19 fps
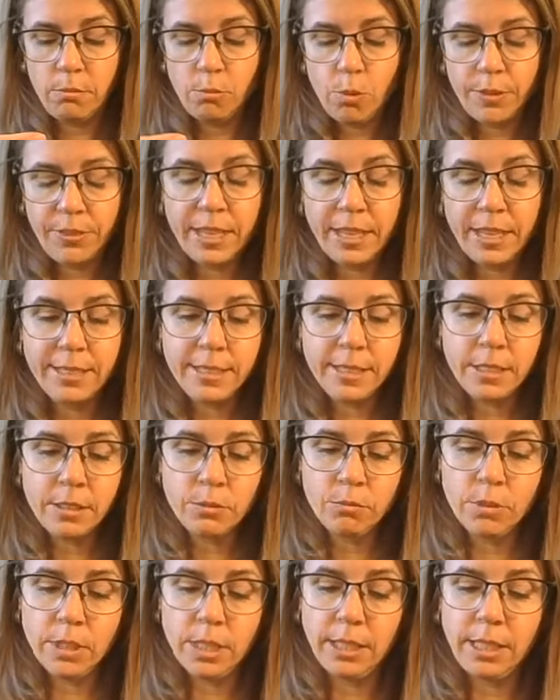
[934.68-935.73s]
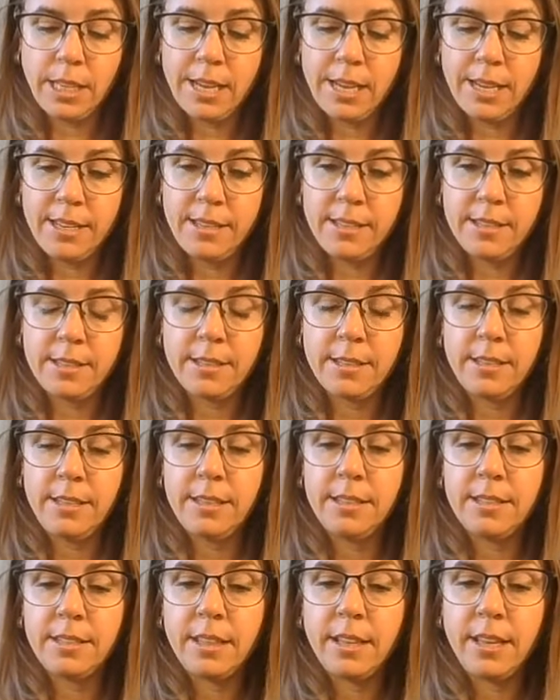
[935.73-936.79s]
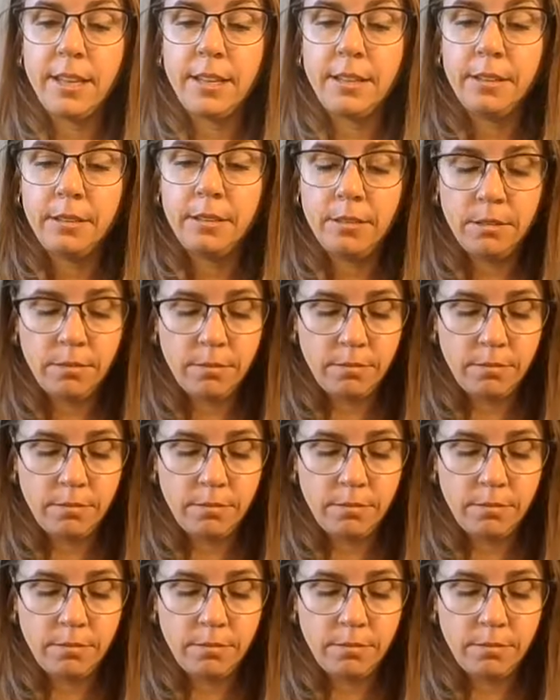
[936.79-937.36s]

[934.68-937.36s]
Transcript: what they didn't realize is that